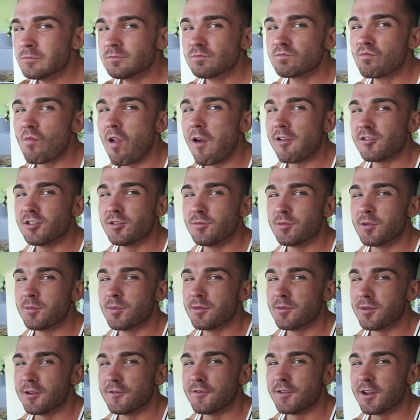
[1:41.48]
That's probably
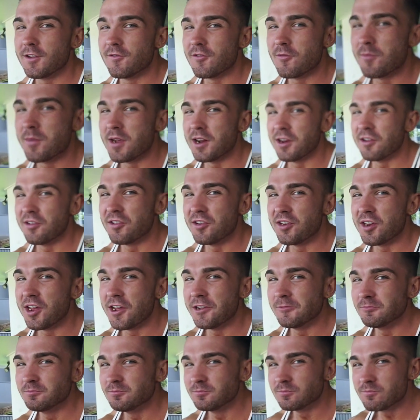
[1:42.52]
my favourite meal of the day.